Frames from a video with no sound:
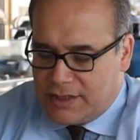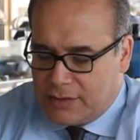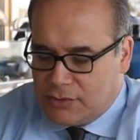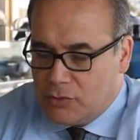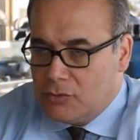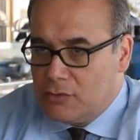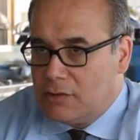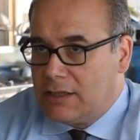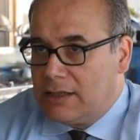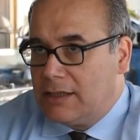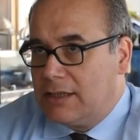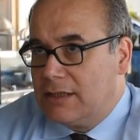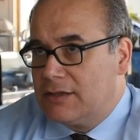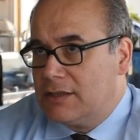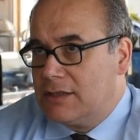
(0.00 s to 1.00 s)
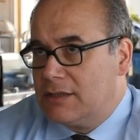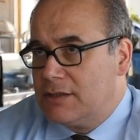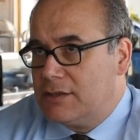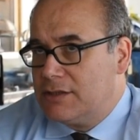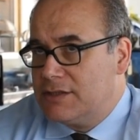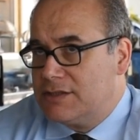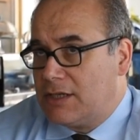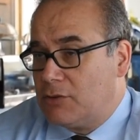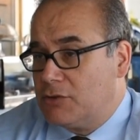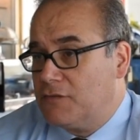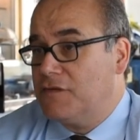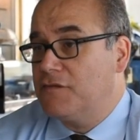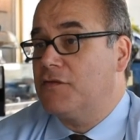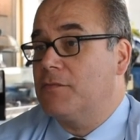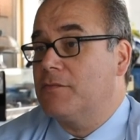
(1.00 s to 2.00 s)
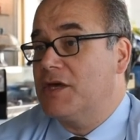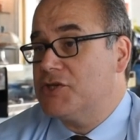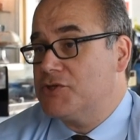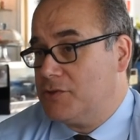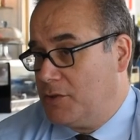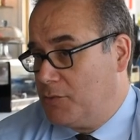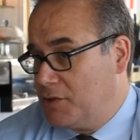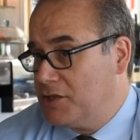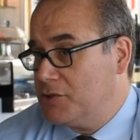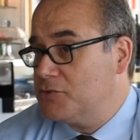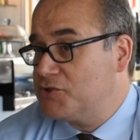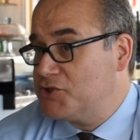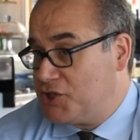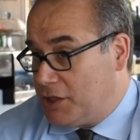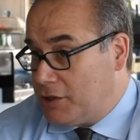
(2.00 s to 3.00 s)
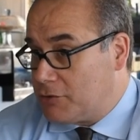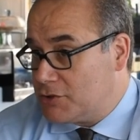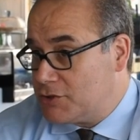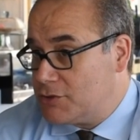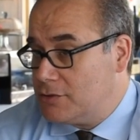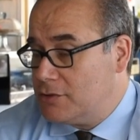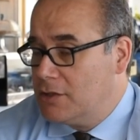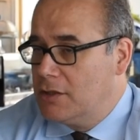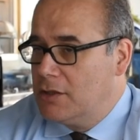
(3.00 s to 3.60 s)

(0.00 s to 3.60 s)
can do. I, I, think there is a lot of information that we need to share also.